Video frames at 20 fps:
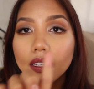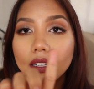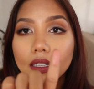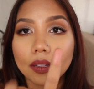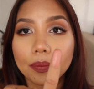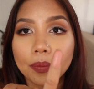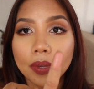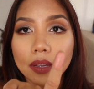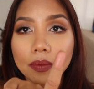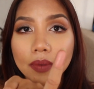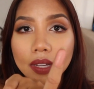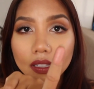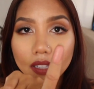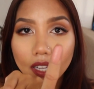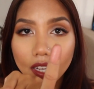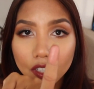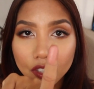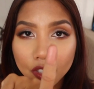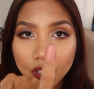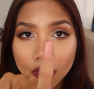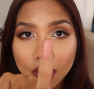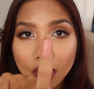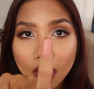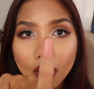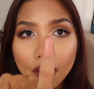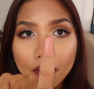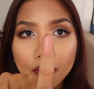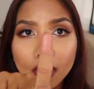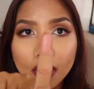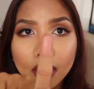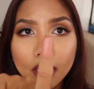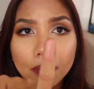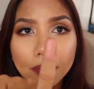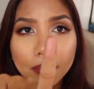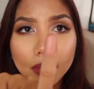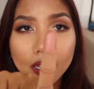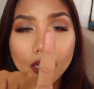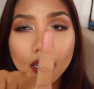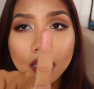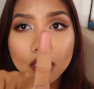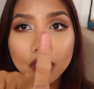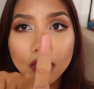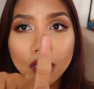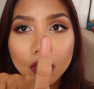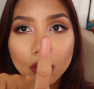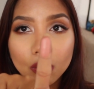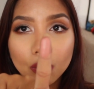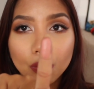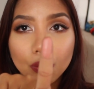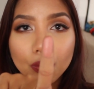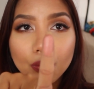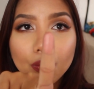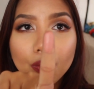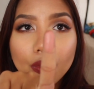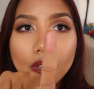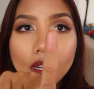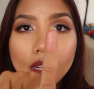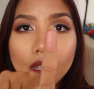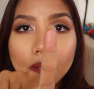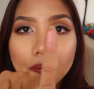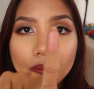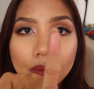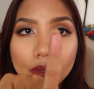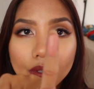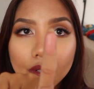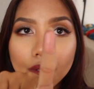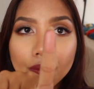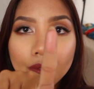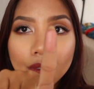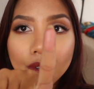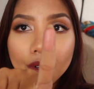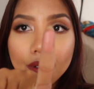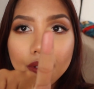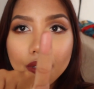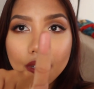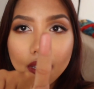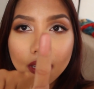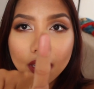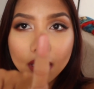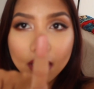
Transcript: the pigmentation of the blush is really beautiful.